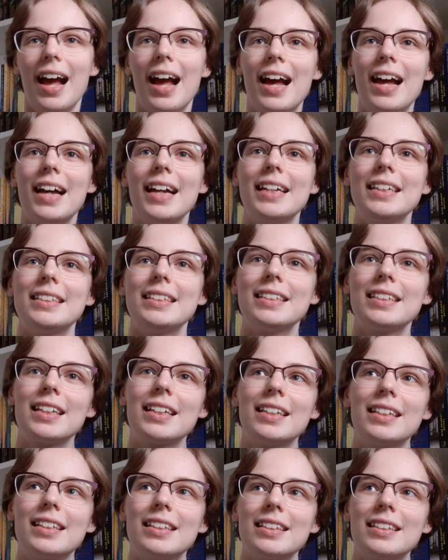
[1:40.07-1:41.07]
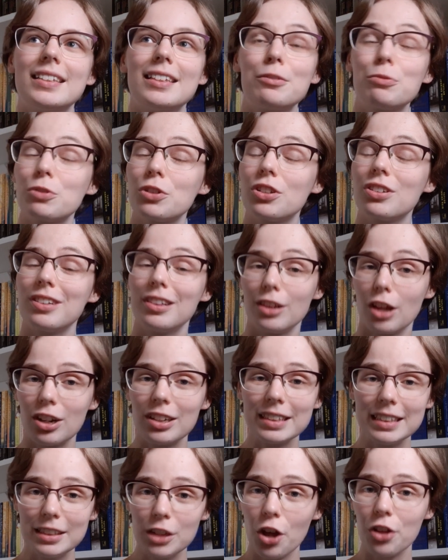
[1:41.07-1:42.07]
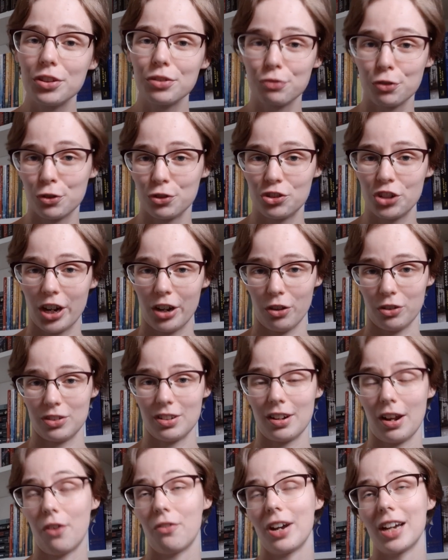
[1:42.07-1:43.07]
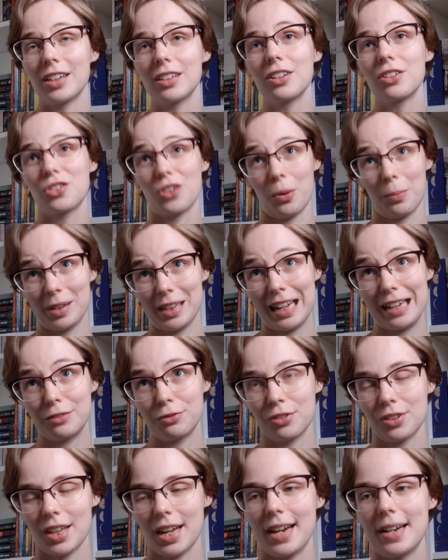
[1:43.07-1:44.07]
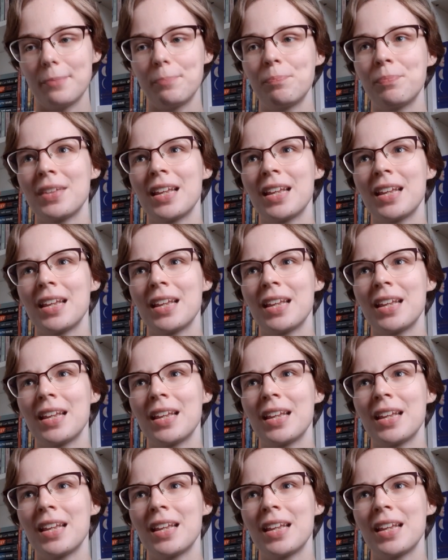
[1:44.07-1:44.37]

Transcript: And this was luckily not the first Jane Austen I read, so I'm glad for that.